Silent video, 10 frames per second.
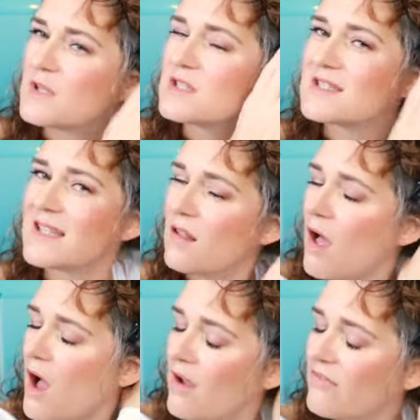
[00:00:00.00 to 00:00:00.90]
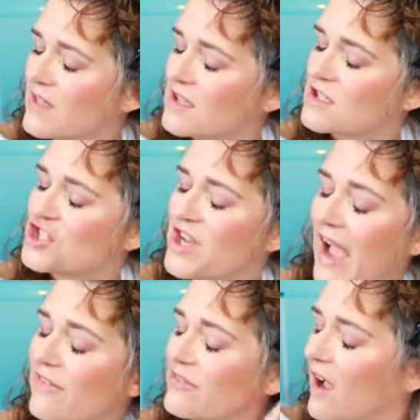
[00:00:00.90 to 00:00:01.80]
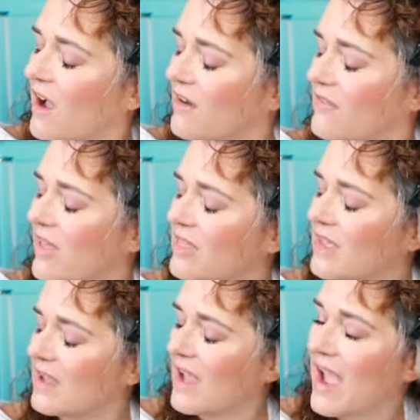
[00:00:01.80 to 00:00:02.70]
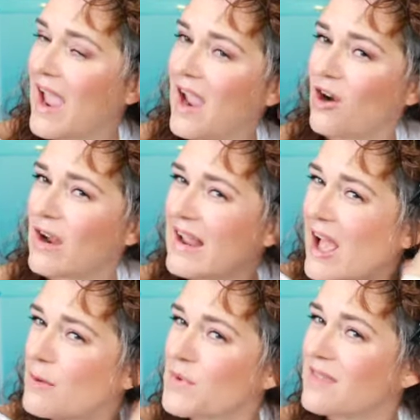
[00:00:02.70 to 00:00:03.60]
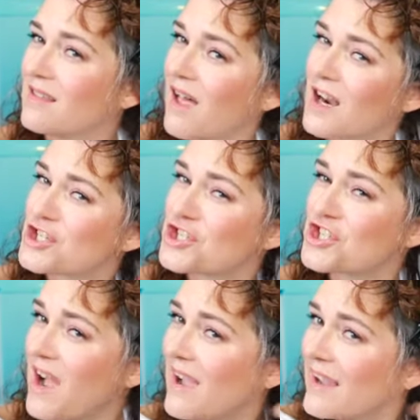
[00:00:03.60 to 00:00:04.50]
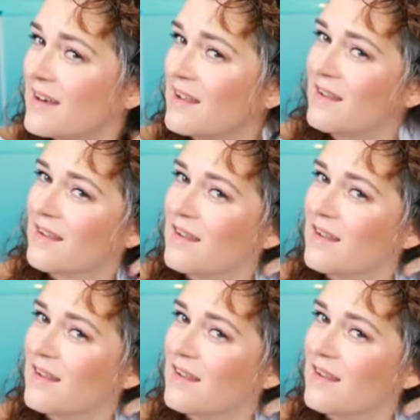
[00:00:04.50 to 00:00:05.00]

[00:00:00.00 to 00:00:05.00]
seal off the shaft of the hair. It helps with a lot of shine.